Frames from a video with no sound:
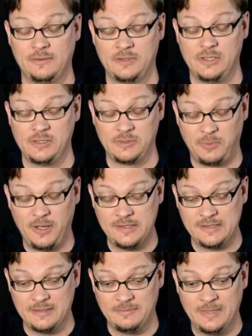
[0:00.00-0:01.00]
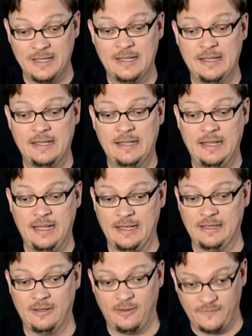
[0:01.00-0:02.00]
surprised him,
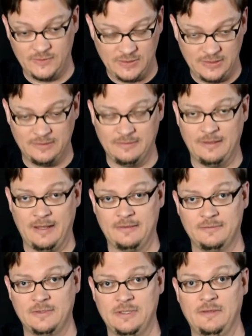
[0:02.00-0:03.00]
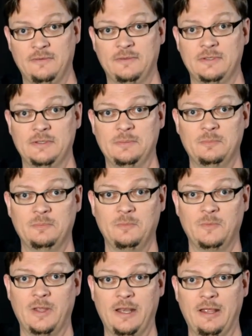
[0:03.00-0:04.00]
and obviously that she
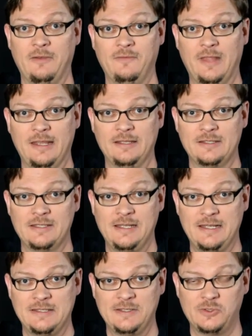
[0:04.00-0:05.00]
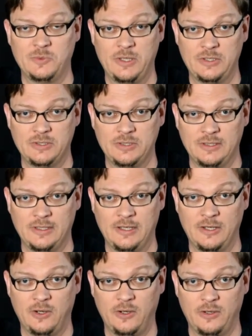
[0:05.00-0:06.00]
got out of that sticky situation
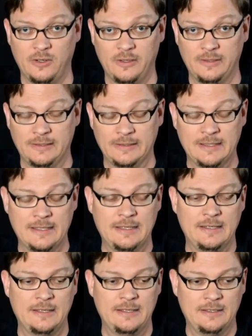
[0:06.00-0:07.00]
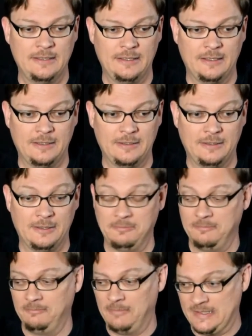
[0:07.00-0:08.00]
and carried on
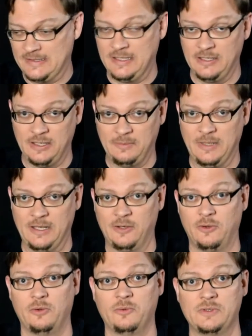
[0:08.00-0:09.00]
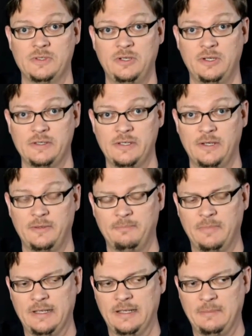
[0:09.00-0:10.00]
and basically ended up getting her own series here.
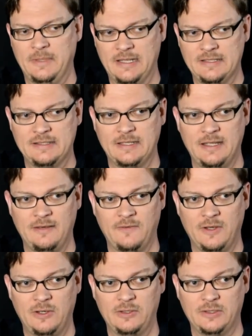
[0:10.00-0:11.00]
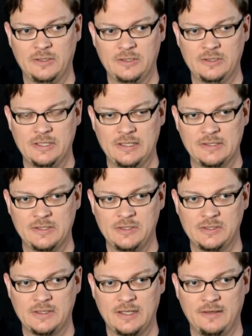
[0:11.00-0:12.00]
But I mean, that's the kind of character that she is. She
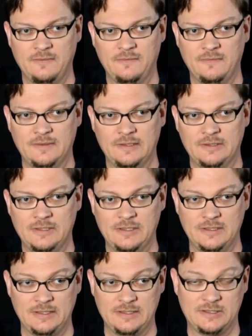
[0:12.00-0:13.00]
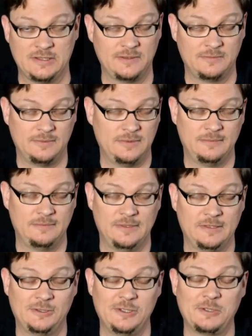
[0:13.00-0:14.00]
just kind of she's
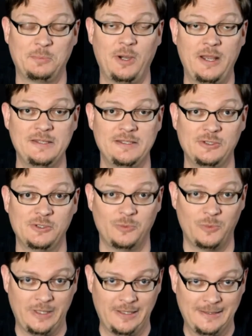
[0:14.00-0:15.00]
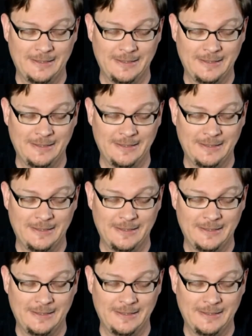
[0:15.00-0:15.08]
surprising to read.